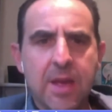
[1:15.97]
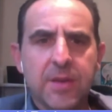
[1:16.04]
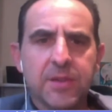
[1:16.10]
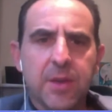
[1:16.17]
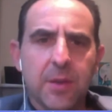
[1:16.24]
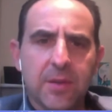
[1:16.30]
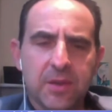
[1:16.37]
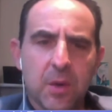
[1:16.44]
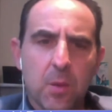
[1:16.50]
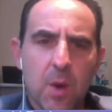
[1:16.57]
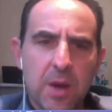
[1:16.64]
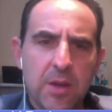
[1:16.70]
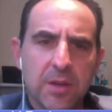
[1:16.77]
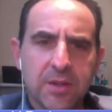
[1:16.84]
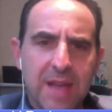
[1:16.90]
So
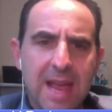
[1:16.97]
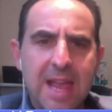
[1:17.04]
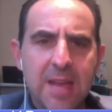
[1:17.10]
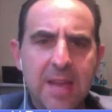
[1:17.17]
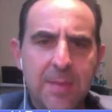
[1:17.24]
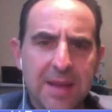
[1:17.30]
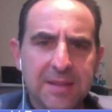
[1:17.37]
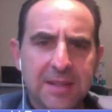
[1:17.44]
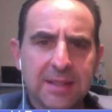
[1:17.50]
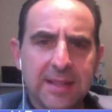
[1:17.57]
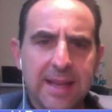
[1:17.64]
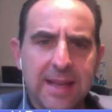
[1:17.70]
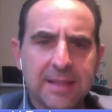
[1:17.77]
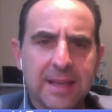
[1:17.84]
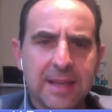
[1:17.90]
what you're saying
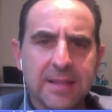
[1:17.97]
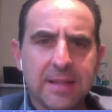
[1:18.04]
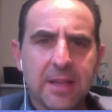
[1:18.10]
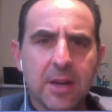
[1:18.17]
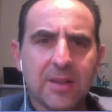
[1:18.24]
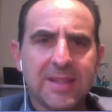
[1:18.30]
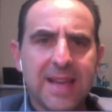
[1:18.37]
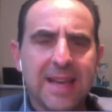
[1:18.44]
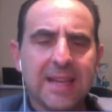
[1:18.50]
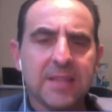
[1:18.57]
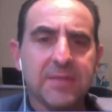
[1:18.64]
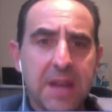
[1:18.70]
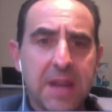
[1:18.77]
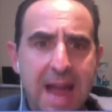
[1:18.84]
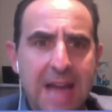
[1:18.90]
basically is, you know, executives
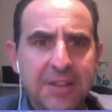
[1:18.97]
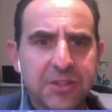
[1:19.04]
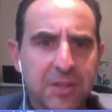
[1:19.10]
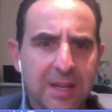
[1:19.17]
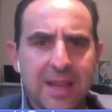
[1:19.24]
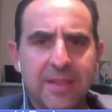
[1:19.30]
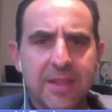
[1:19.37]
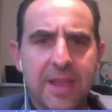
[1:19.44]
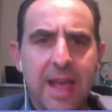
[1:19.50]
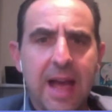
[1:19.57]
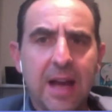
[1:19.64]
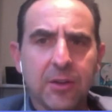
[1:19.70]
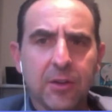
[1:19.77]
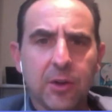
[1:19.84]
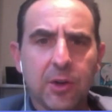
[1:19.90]
are naturally in the
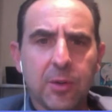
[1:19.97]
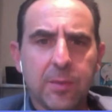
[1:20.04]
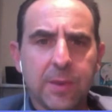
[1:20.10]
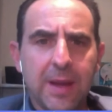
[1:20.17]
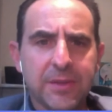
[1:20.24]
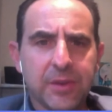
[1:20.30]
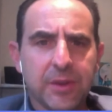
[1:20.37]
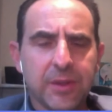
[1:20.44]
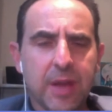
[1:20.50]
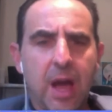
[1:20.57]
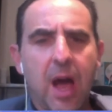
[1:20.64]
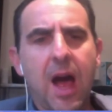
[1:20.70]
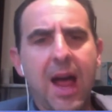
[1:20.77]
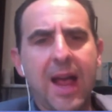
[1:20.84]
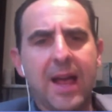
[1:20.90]
out-group, and sort of the
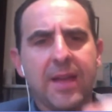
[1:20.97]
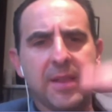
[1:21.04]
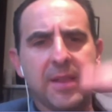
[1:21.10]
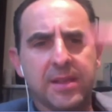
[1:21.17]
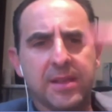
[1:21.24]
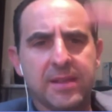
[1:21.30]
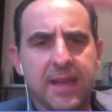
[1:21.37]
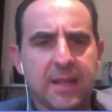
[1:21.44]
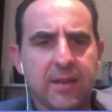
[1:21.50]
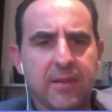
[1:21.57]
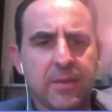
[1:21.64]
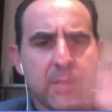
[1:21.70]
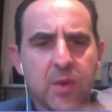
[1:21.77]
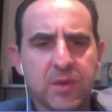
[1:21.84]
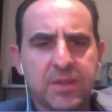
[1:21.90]
higher the executive,
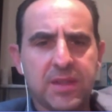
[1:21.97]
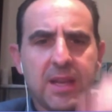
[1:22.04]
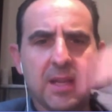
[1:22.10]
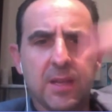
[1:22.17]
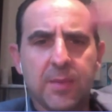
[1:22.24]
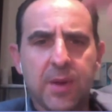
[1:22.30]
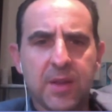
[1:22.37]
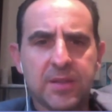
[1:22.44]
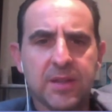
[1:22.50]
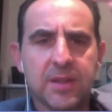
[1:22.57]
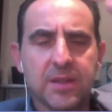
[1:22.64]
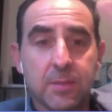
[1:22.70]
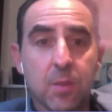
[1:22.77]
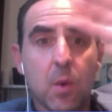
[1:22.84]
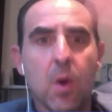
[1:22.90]
the more senior the person is,
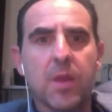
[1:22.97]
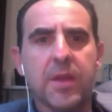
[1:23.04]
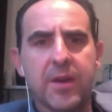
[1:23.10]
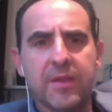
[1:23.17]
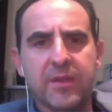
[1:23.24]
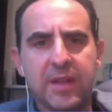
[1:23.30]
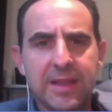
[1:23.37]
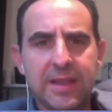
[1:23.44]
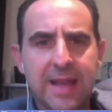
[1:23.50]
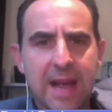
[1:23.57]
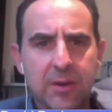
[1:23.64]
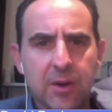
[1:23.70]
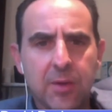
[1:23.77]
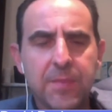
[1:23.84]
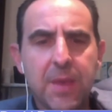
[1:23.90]
the more they're even in the
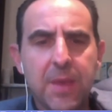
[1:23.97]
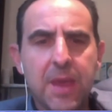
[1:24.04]
out-group.